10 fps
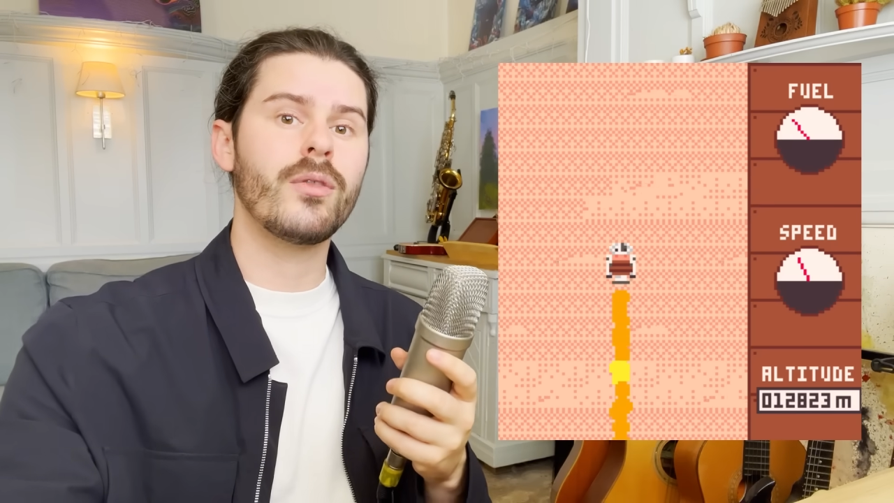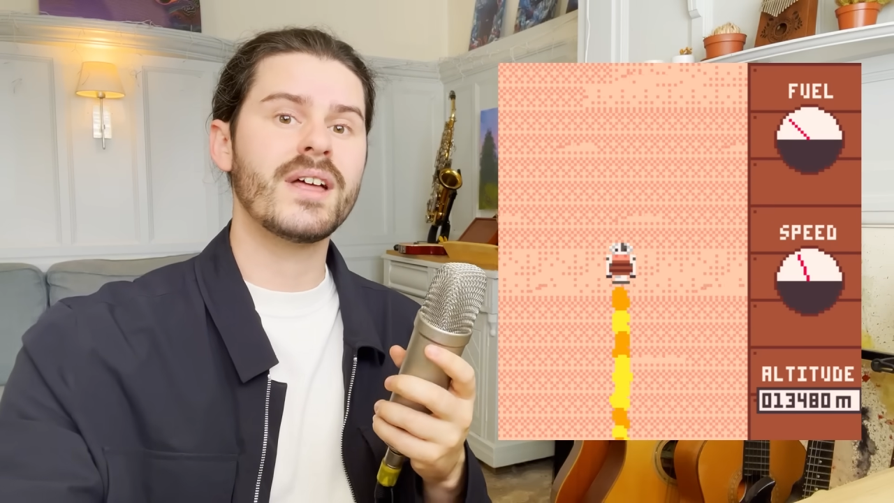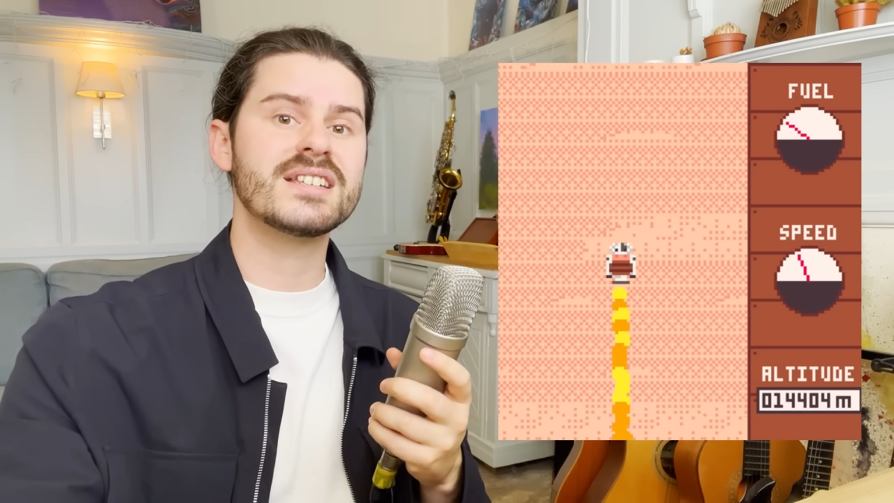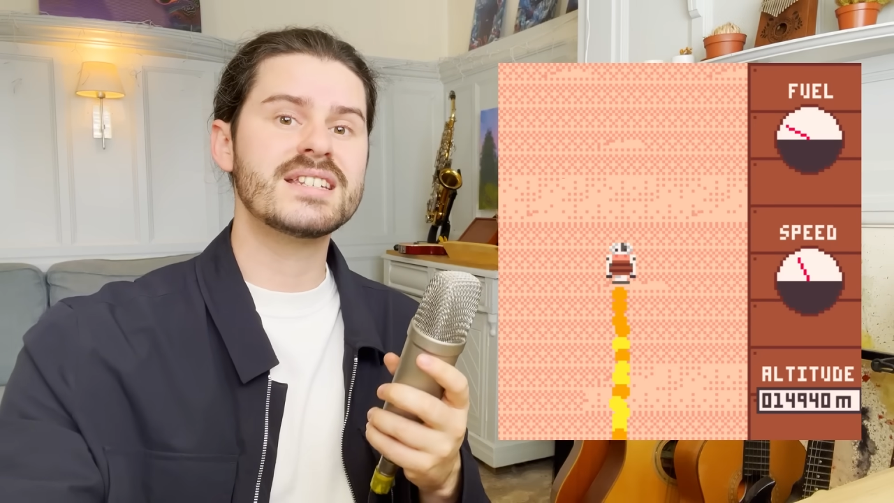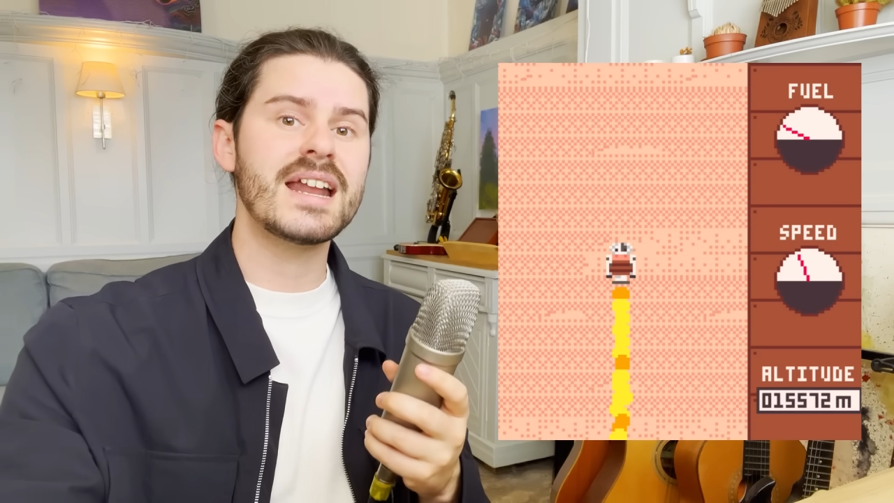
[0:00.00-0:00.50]
on
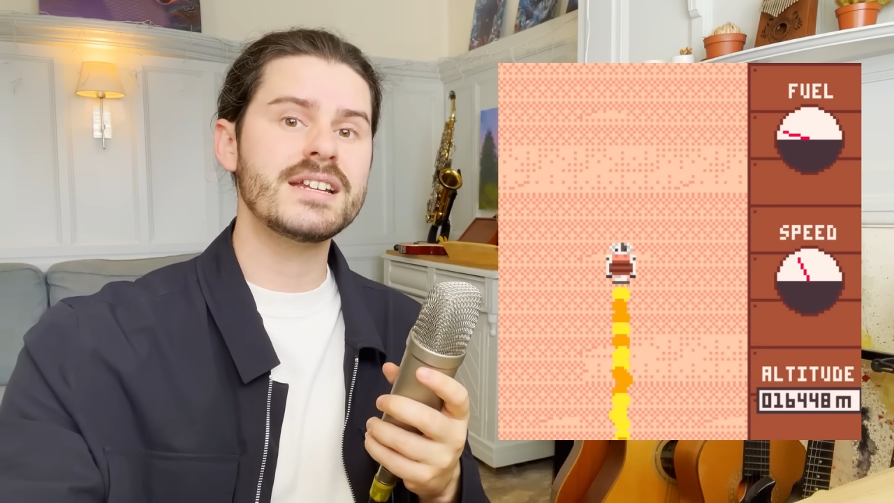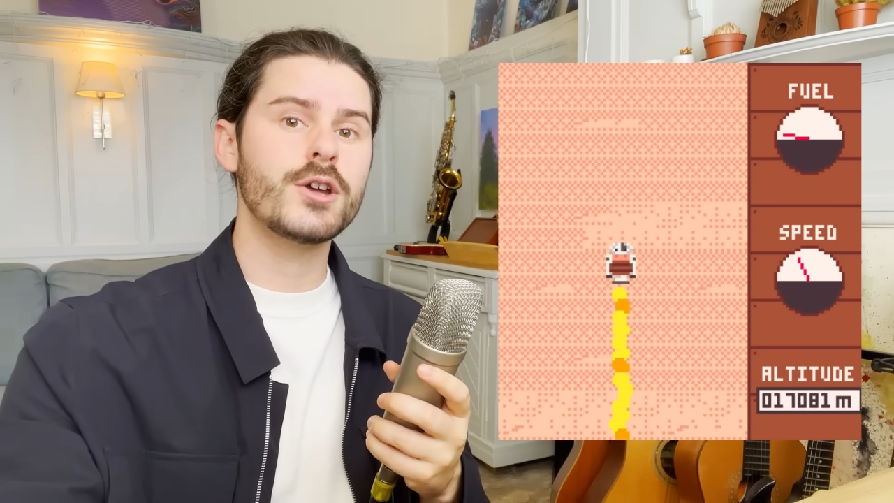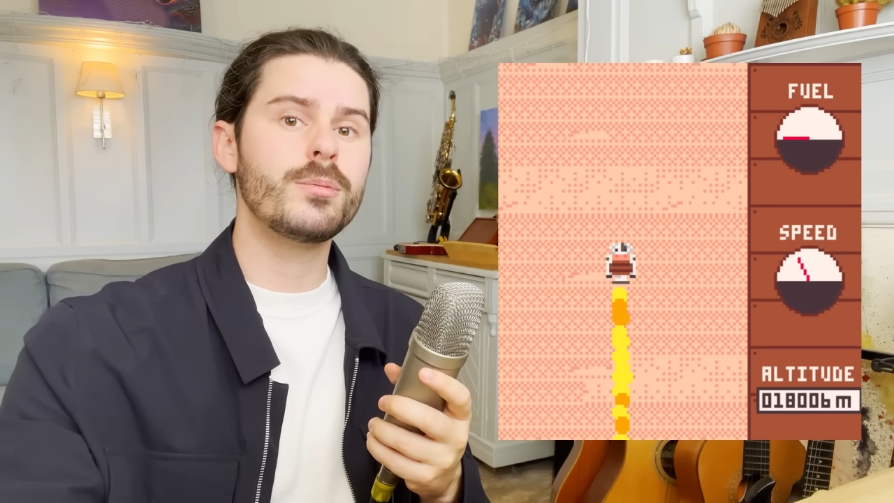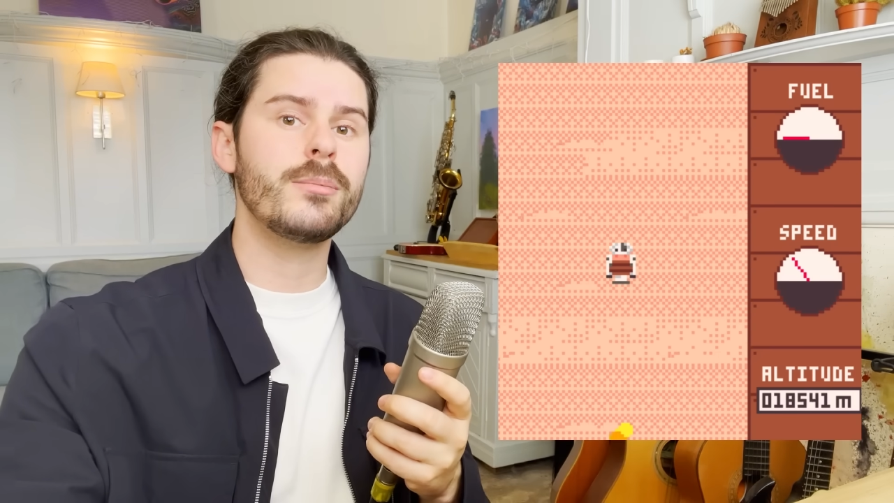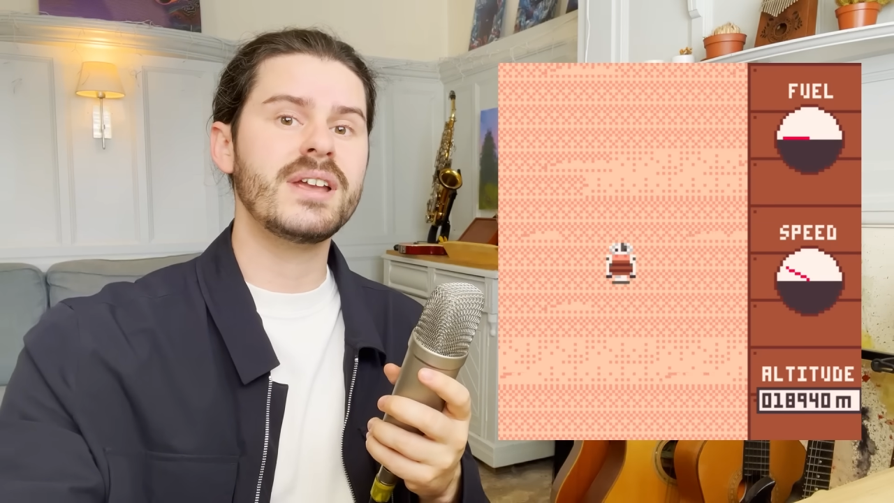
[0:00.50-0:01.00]
that steady
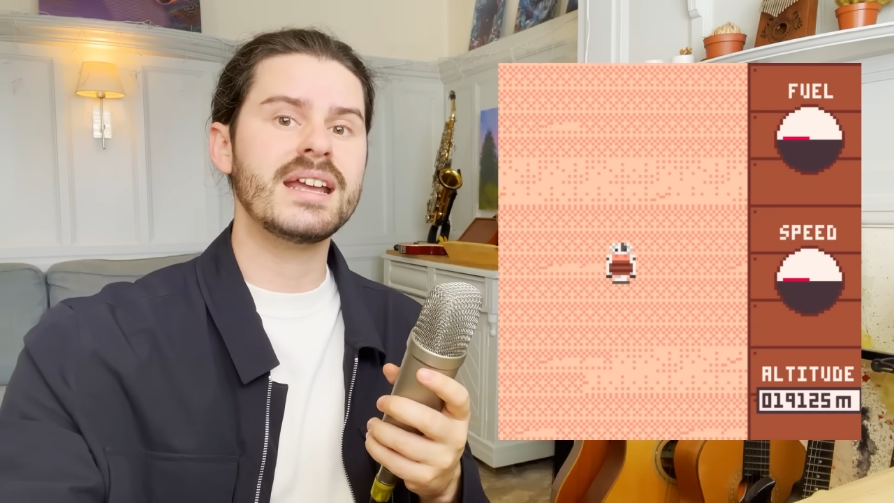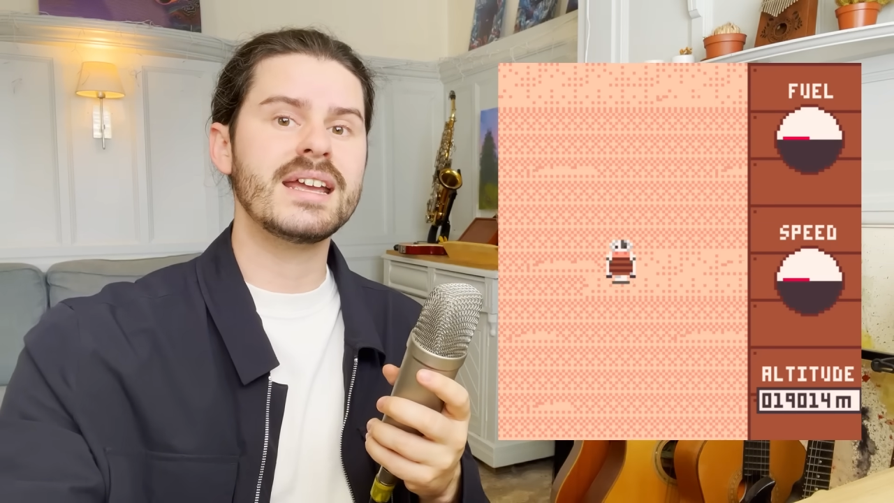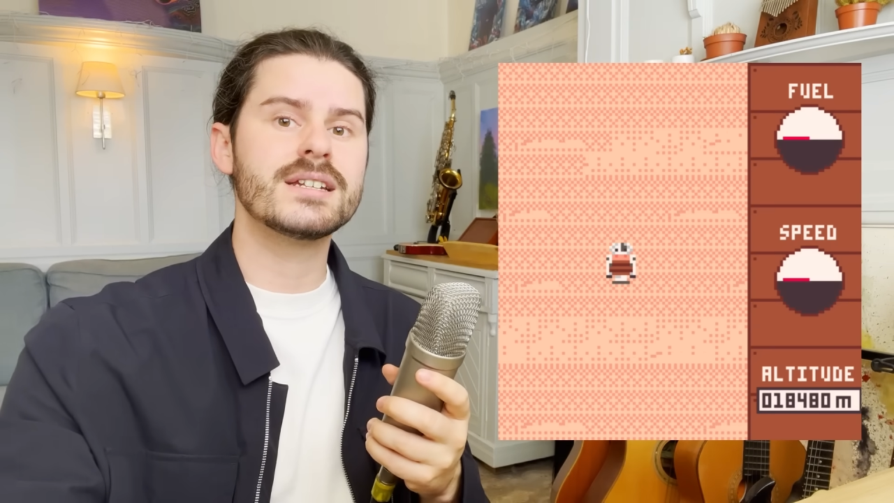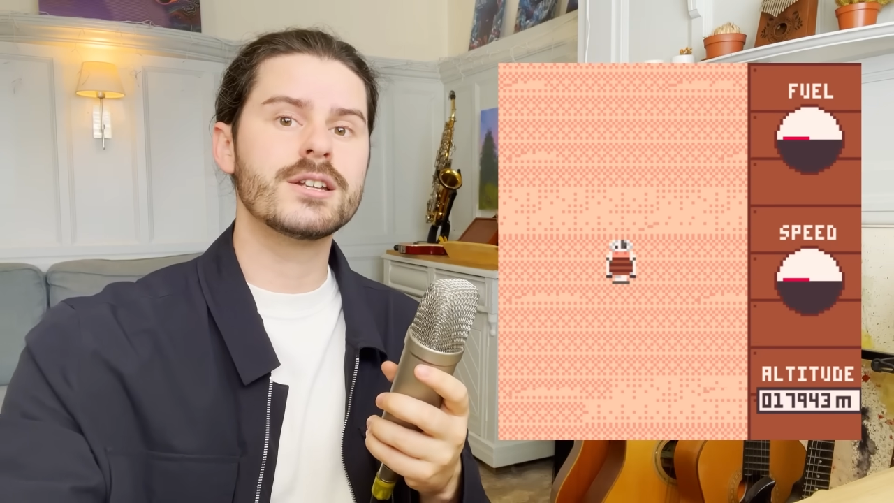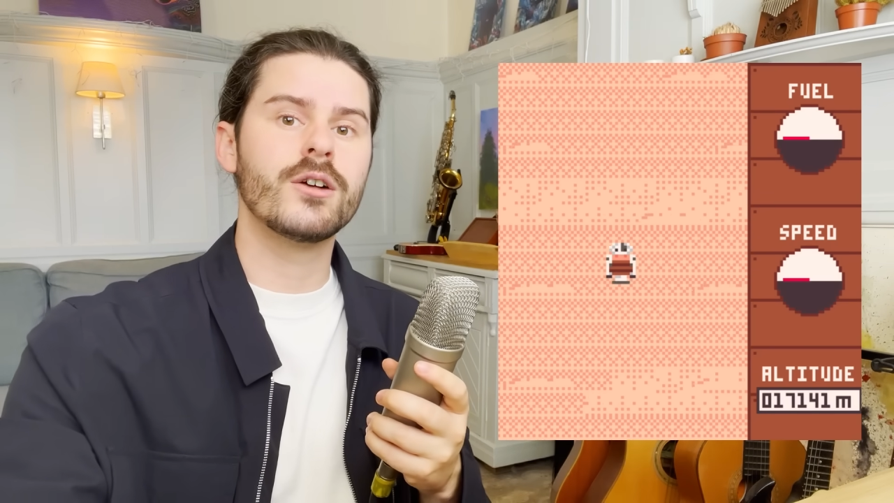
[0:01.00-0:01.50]
dopamine hit